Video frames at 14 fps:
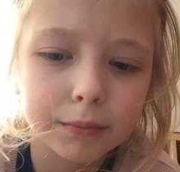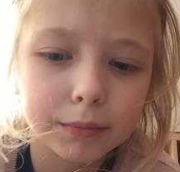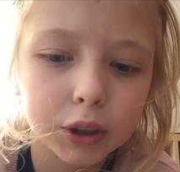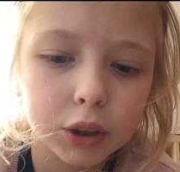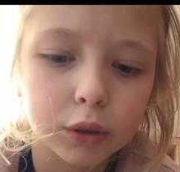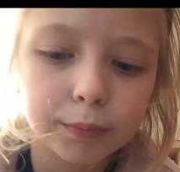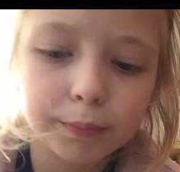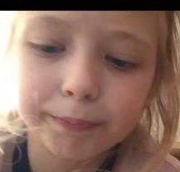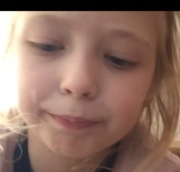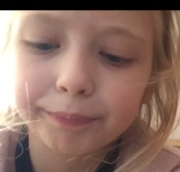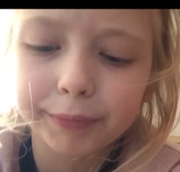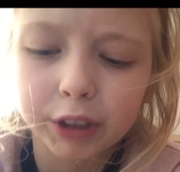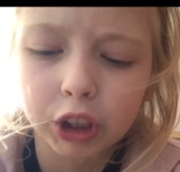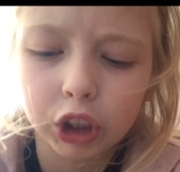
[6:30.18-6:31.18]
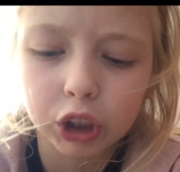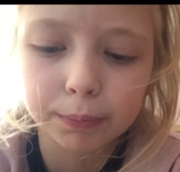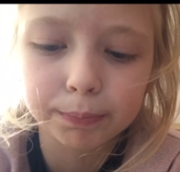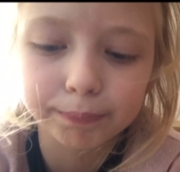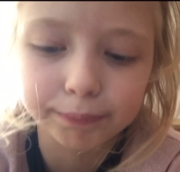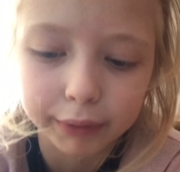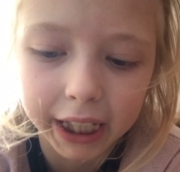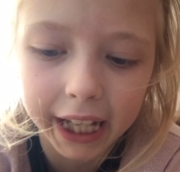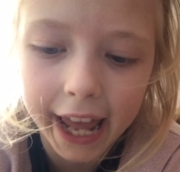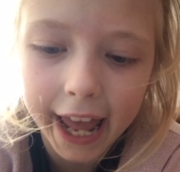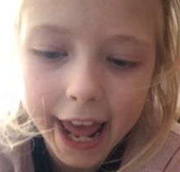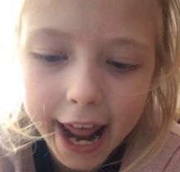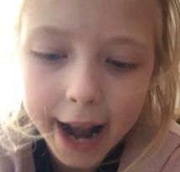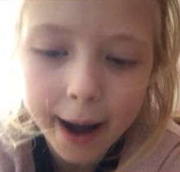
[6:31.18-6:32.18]
So just break
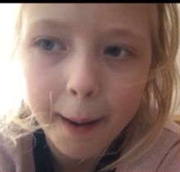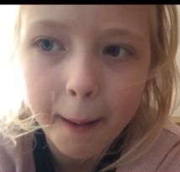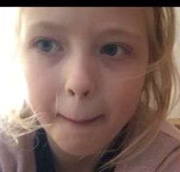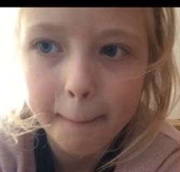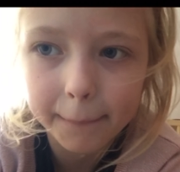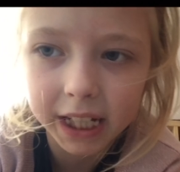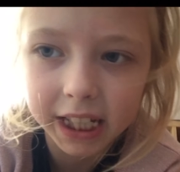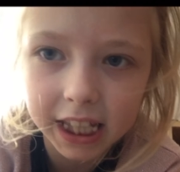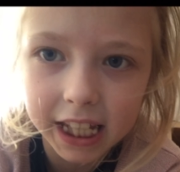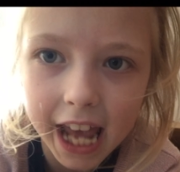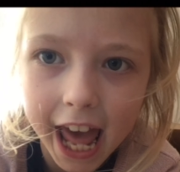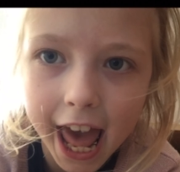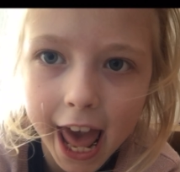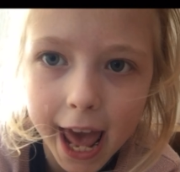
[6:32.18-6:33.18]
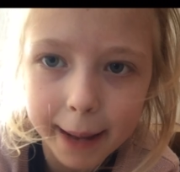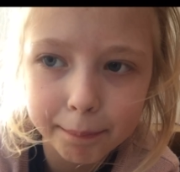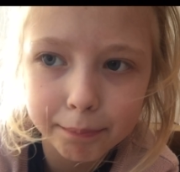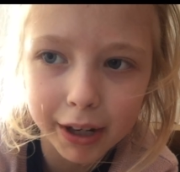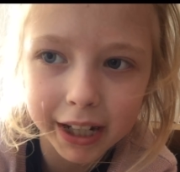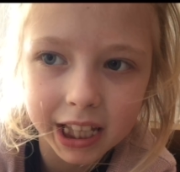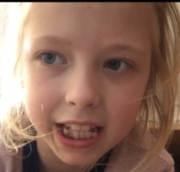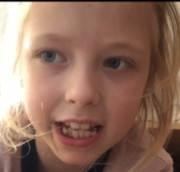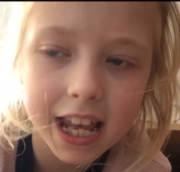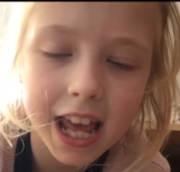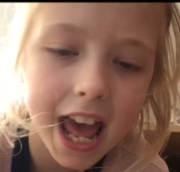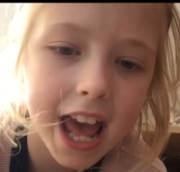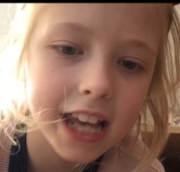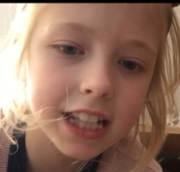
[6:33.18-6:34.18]
the
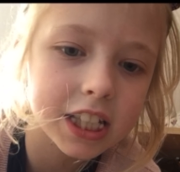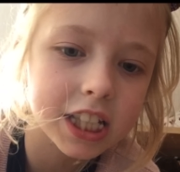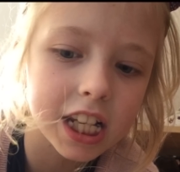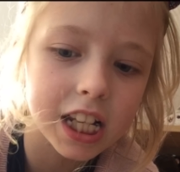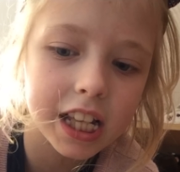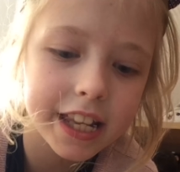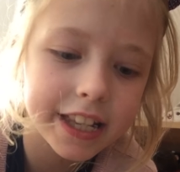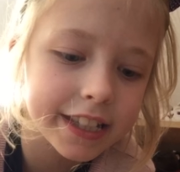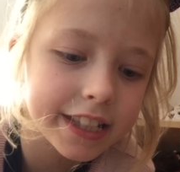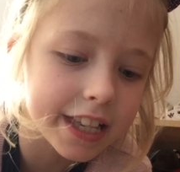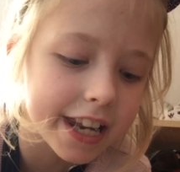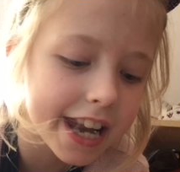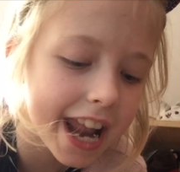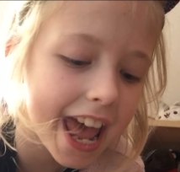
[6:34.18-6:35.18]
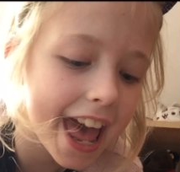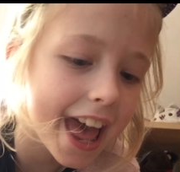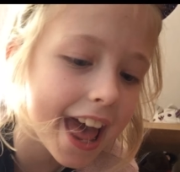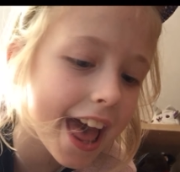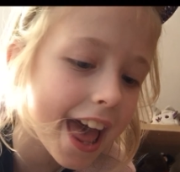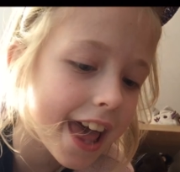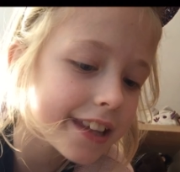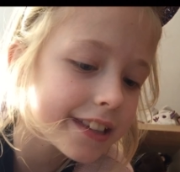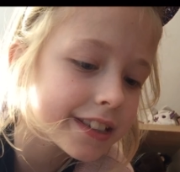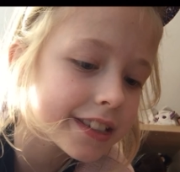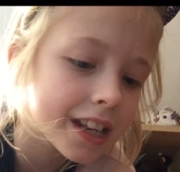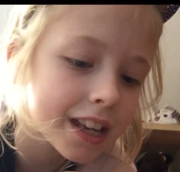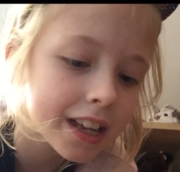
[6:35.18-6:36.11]
egg until it's a nest.